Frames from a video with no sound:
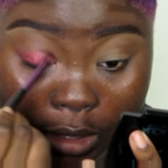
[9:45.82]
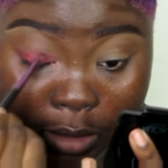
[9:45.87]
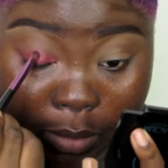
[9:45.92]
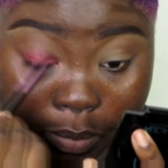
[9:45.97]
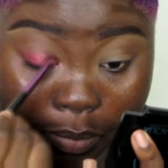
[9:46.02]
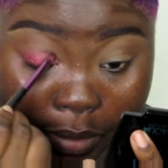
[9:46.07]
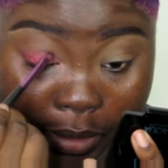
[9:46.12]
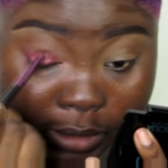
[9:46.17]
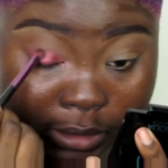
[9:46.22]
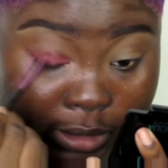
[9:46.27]

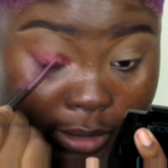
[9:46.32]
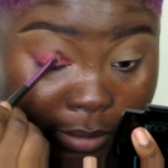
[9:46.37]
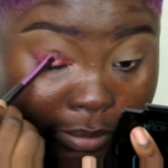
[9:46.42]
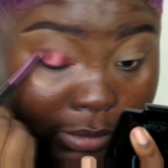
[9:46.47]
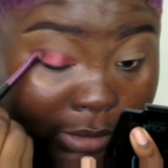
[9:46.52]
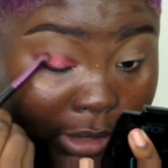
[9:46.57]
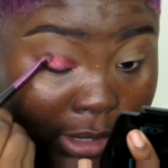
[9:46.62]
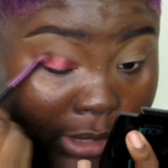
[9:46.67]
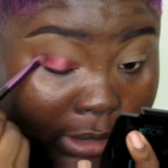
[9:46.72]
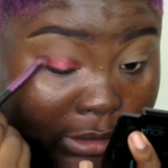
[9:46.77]
it picked
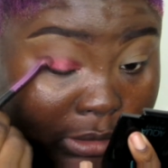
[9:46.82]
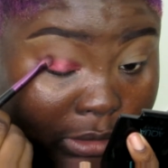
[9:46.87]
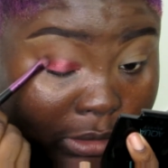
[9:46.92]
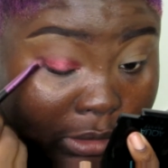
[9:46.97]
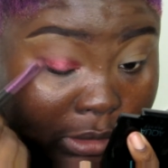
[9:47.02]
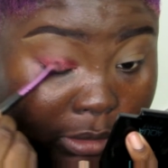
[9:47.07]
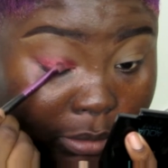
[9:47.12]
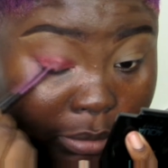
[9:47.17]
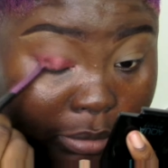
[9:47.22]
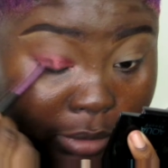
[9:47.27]
up nice
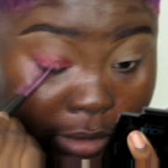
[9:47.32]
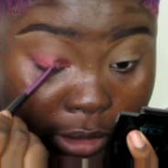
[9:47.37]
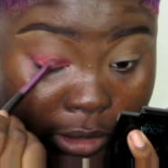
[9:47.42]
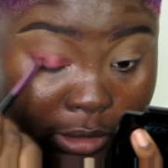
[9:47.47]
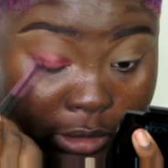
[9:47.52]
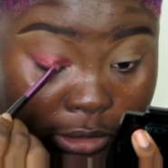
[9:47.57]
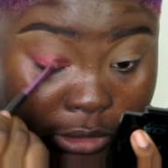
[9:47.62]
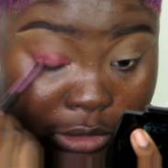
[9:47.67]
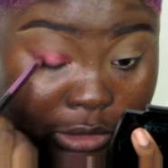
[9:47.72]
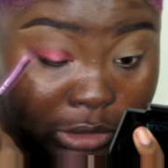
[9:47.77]
on the
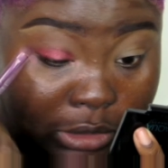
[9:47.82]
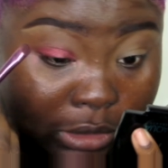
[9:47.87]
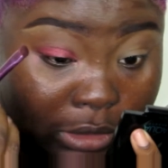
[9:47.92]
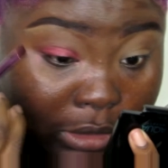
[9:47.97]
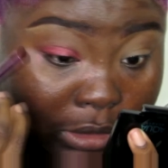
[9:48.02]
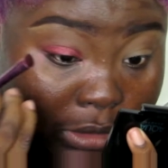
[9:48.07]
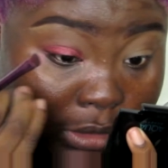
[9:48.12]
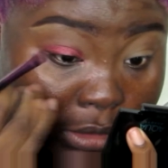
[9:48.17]
brush.